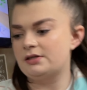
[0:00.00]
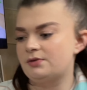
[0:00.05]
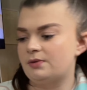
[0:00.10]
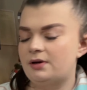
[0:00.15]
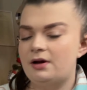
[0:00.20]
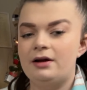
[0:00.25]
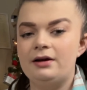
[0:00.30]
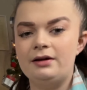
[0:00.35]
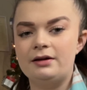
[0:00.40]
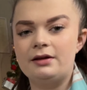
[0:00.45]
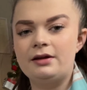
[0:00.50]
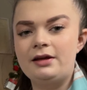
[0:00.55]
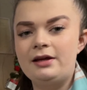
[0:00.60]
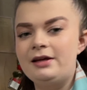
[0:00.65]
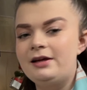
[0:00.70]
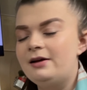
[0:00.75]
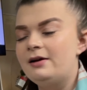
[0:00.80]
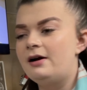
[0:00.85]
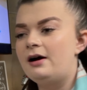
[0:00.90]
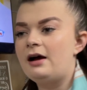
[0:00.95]
So I got
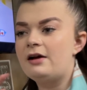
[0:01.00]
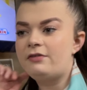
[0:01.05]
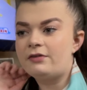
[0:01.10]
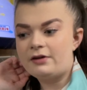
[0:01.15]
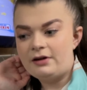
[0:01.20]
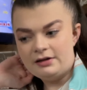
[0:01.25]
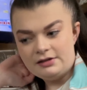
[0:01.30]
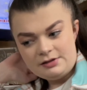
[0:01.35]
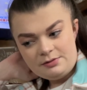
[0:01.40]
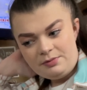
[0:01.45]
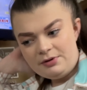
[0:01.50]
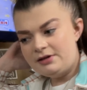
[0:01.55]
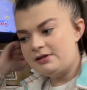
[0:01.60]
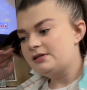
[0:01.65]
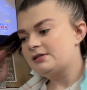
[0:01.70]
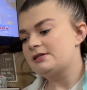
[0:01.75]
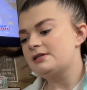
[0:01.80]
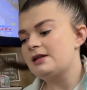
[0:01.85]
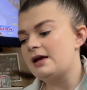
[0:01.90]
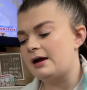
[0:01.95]
I forgot to bring
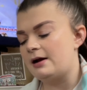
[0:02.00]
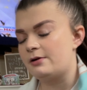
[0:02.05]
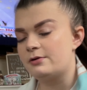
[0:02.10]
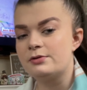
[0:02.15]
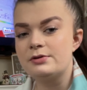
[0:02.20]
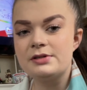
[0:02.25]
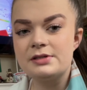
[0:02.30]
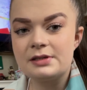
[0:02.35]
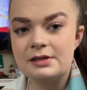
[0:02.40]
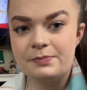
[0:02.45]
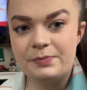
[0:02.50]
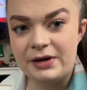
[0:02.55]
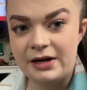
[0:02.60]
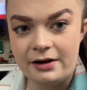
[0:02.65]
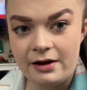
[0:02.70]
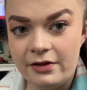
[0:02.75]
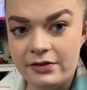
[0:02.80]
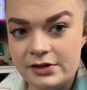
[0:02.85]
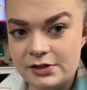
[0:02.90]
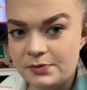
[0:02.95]
this in the house, but I
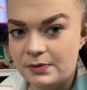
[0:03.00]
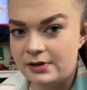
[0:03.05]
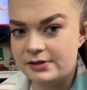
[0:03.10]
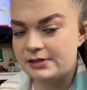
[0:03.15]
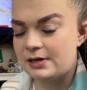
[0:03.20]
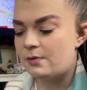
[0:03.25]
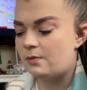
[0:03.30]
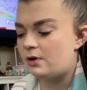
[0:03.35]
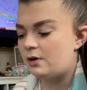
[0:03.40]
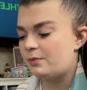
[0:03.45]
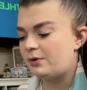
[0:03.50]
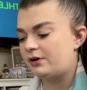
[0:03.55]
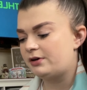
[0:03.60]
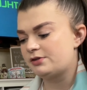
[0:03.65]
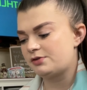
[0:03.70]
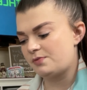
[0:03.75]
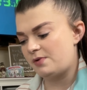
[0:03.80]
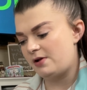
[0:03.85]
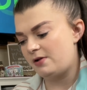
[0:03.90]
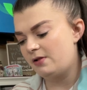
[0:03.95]
got this while I was at Walmart
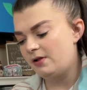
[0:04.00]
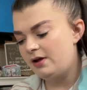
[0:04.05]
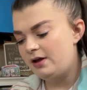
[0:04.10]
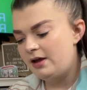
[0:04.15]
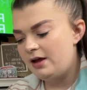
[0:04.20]
as well.